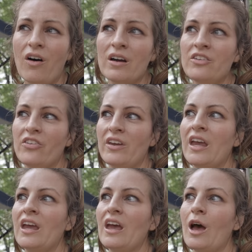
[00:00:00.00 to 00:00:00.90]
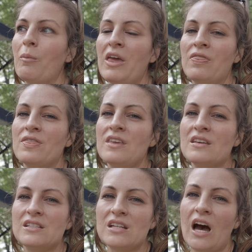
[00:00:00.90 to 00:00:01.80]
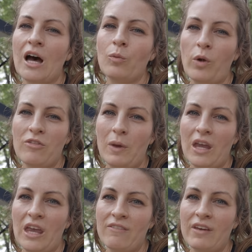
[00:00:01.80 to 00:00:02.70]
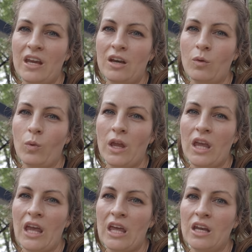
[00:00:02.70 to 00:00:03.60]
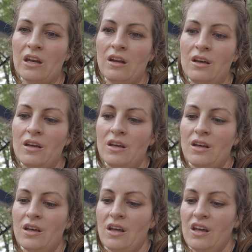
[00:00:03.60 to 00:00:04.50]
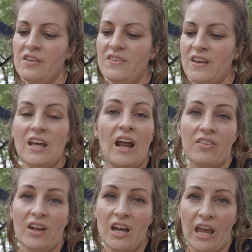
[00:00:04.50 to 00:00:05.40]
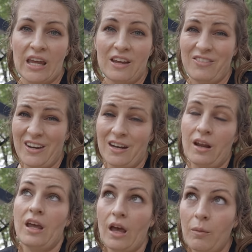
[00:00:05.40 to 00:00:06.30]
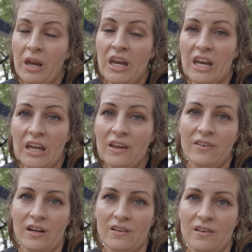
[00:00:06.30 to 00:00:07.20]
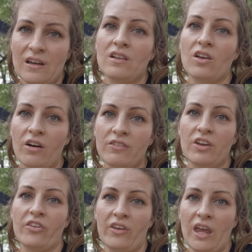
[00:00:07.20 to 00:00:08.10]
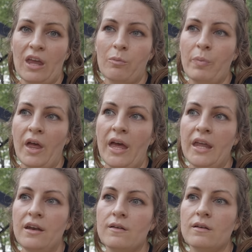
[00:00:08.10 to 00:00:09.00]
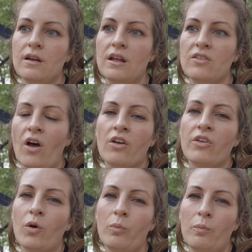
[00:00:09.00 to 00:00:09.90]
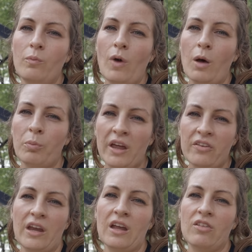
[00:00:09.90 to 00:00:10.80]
Honestly, I mean, this time we've been given, we can see it as a negative and it, I mean it is in a sense obviously, but it's also a blessing.